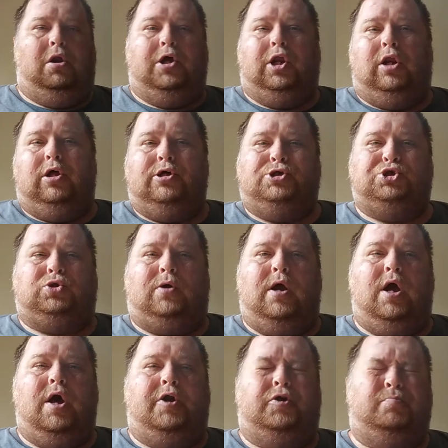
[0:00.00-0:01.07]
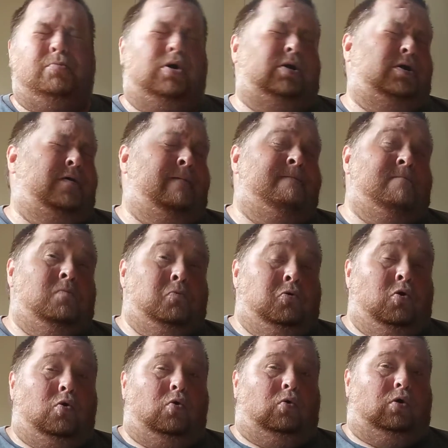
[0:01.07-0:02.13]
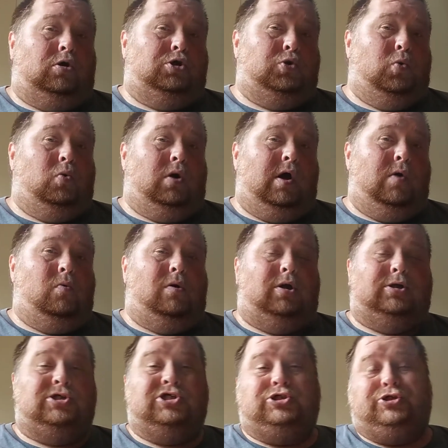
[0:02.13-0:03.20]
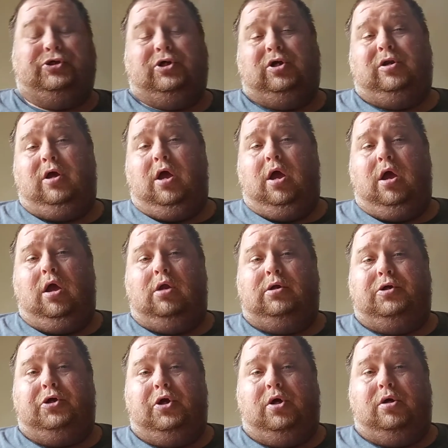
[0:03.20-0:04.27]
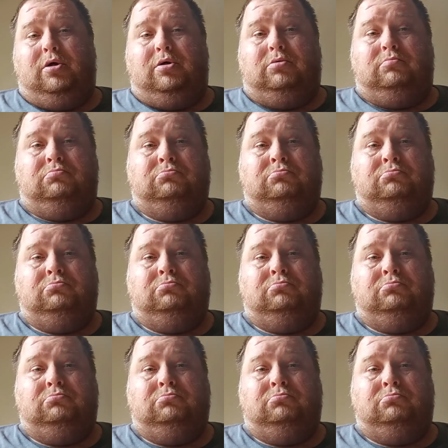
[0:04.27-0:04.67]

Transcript: little extra added money? Or do I want to sit and get,